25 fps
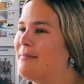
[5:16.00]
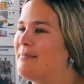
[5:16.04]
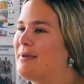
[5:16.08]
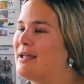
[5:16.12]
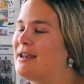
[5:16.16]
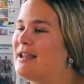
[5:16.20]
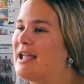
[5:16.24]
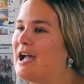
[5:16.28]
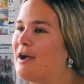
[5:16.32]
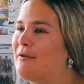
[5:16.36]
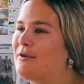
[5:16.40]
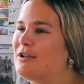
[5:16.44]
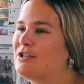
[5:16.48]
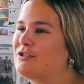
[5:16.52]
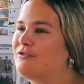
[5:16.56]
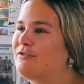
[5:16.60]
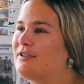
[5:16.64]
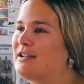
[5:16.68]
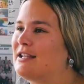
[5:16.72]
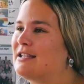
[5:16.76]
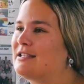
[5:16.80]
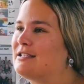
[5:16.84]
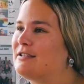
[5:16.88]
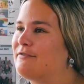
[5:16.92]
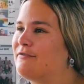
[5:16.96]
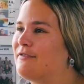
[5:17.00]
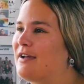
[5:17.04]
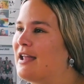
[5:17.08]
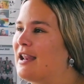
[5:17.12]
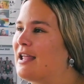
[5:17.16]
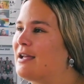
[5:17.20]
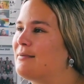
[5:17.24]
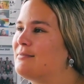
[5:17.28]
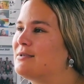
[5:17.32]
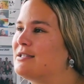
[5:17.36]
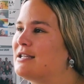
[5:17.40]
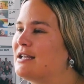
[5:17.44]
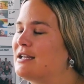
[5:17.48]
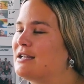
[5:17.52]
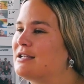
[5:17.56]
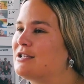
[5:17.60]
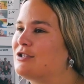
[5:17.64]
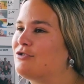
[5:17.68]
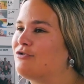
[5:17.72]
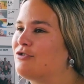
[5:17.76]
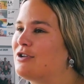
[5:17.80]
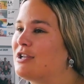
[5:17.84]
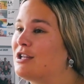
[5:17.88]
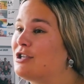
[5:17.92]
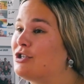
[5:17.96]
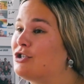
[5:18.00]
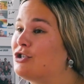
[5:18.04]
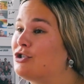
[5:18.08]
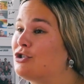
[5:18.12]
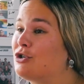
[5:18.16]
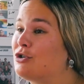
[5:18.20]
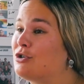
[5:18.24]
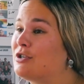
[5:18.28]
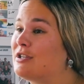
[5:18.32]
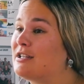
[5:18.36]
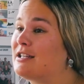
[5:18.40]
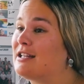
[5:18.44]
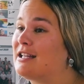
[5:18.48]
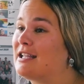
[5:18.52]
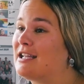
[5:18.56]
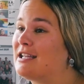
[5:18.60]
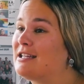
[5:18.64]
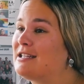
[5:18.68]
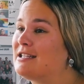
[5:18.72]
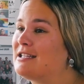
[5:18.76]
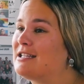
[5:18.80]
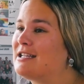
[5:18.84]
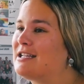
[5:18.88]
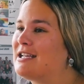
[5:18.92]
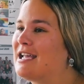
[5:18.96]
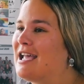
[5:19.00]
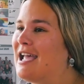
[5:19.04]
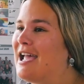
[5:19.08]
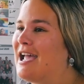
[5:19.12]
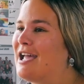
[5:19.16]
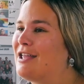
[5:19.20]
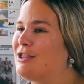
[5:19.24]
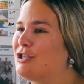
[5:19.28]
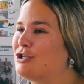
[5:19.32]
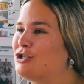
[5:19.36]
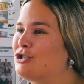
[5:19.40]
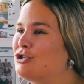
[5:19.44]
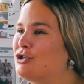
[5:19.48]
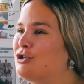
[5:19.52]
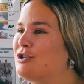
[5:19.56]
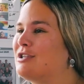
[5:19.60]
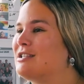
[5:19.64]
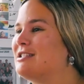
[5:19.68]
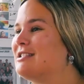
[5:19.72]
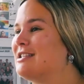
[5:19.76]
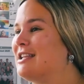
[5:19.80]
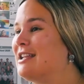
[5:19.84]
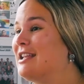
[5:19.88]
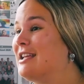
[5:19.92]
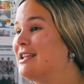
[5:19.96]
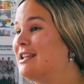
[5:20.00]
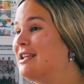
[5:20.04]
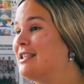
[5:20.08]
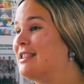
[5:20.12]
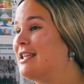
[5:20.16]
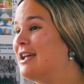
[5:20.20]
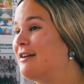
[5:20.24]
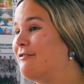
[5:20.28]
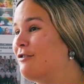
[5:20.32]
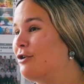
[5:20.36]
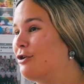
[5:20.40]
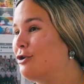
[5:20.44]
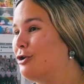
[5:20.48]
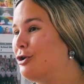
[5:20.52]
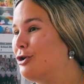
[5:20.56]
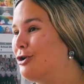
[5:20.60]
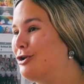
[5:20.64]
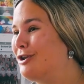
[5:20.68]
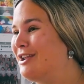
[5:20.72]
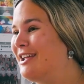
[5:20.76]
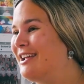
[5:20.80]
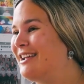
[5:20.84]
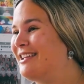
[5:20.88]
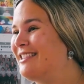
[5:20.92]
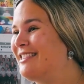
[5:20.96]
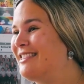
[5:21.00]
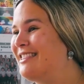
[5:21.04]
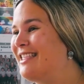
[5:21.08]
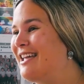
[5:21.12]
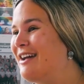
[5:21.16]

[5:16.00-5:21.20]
but now it's really developed and it's really student led and the students are leading their own learning.